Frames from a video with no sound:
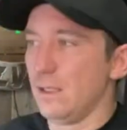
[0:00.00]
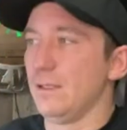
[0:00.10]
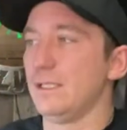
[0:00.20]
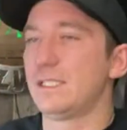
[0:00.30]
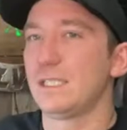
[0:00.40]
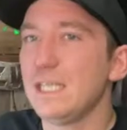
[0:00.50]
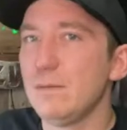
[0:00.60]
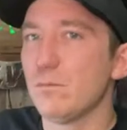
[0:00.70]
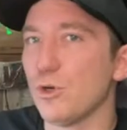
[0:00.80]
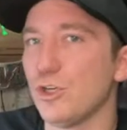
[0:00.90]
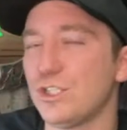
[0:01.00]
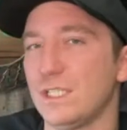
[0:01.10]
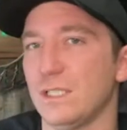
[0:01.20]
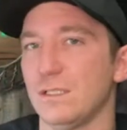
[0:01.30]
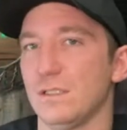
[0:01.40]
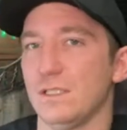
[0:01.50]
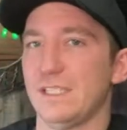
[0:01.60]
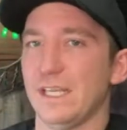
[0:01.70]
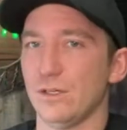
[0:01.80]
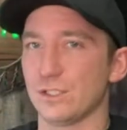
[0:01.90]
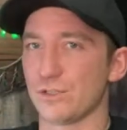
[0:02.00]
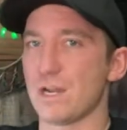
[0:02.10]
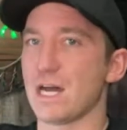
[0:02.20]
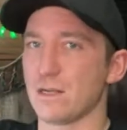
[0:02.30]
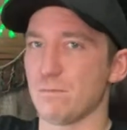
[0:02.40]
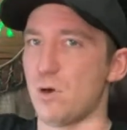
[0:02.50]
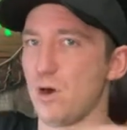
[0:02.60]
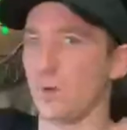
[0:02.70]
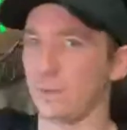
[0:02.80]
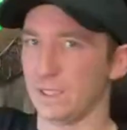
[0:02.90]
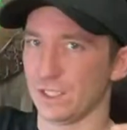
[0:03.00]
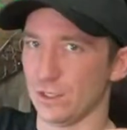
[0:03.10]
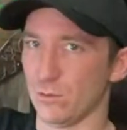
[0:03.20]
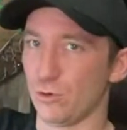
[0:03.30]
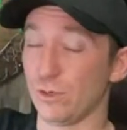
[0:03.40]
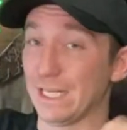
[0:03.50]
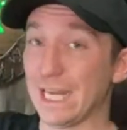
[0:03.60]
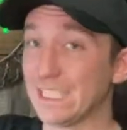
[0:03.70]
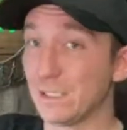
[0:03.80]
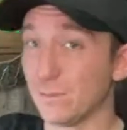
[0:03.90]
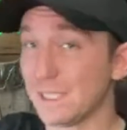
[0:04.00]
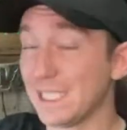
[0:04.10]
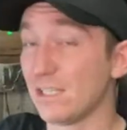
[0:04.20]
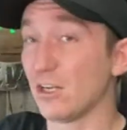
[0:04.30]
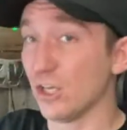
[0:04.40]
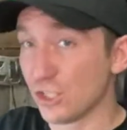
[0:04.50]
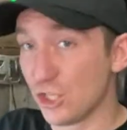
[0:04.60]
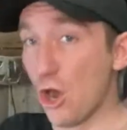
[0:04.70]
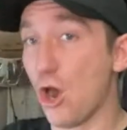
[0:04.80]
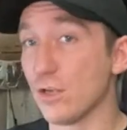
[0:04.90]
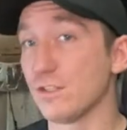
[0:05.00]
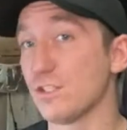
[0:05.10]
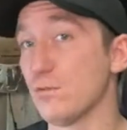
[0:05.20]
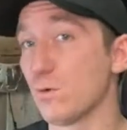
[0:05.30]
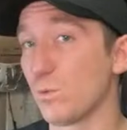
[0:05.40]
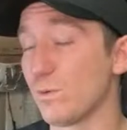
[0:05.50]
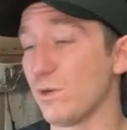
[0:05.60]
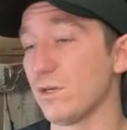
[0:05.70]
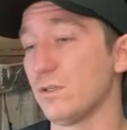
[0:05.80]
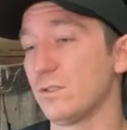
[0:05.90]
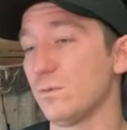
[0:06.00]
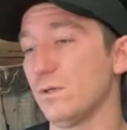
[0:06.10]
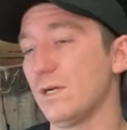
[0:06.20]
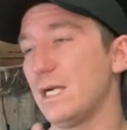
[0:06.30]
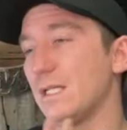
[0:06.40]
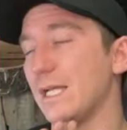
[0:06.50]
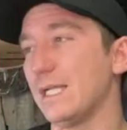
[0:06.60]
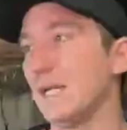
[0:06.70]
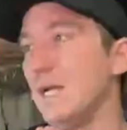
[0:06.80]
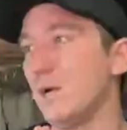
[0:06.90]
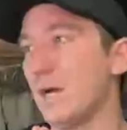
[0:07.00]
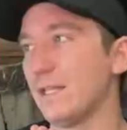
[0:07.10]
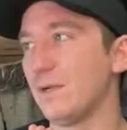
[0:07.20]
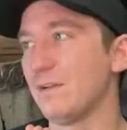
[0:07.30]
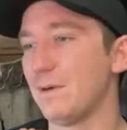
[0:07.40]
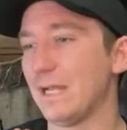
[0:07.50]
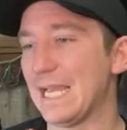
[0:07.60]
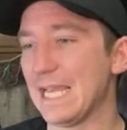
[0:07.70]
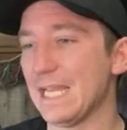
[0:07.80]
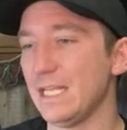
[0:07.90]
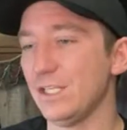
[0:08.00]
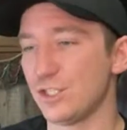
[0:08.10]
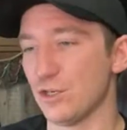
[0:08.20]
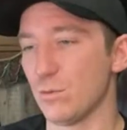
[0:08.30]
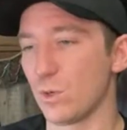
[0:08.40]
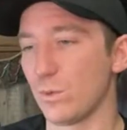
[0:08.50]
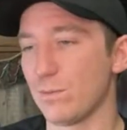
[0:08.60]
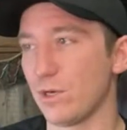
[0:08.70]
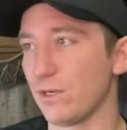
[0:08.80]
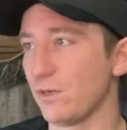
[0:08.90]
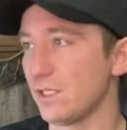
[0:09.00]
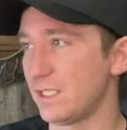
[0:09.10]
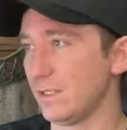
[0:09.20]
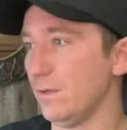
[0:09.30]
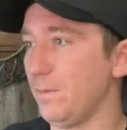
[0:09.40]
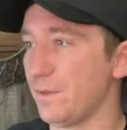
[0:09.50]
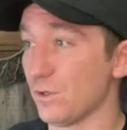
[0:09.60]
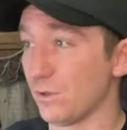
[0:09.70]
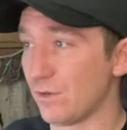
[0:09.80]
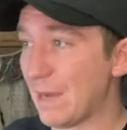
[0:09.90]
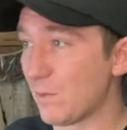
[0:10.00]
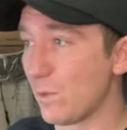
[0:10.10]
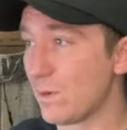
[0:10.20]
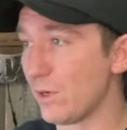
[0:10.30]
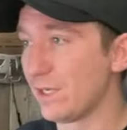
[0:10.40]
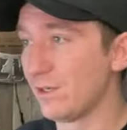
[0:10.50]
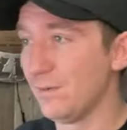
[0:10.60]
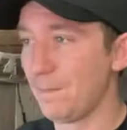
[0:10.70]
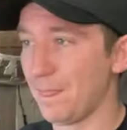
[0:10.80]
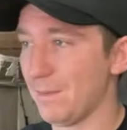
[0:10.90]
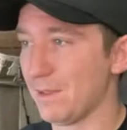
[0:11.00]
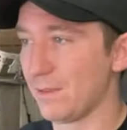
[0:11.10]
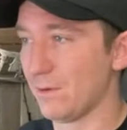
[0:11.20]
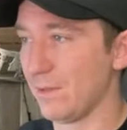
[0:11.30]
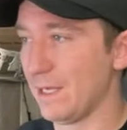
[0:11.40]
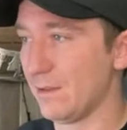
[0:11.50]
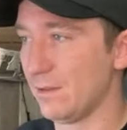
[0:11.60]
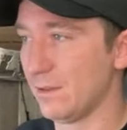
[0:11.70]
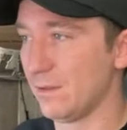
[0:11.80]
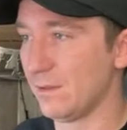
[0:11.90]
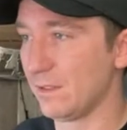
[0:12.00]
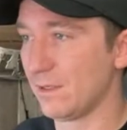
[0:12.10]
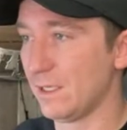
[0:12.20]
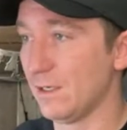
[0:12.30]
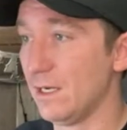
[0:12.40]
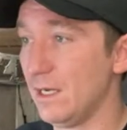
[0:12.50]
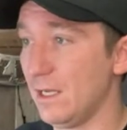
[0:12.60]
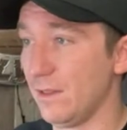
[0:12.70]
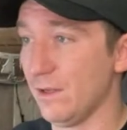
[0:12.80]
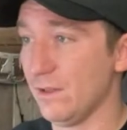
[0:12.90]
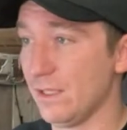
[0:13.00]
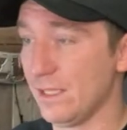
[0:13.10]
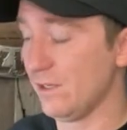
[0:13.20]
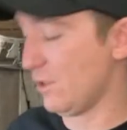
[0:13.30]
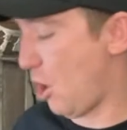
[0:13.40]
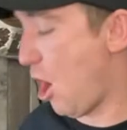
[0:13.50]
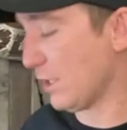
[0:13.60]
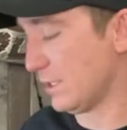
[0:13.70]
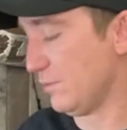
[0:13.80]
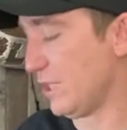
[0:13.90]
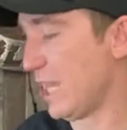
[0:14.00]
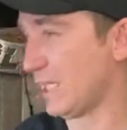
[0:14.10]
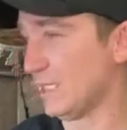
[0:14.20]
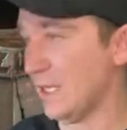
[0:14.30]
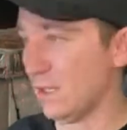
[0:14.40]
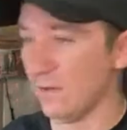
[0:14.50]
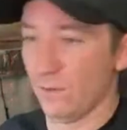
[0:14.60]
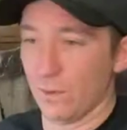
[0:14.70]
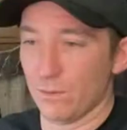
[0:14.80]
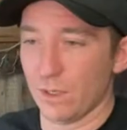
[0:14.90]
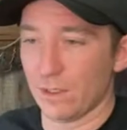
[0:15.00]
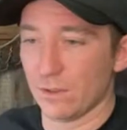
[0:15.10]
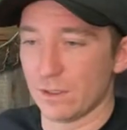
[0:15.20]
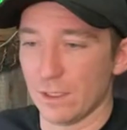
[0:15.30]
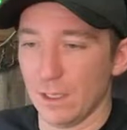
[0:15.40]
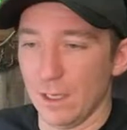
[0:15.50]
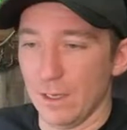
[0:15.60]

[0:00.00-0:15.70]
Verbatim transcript: the ski merch sales are not on par with the snowboard. And I still am sitting on a ton of snowboard windbreakers. We're on like, I think we have about 80 snowboard windbreakers still. So grab a windbreaker. I'm going to throw that link right here. They're the, they're awesome jackets. I love the windbreakers.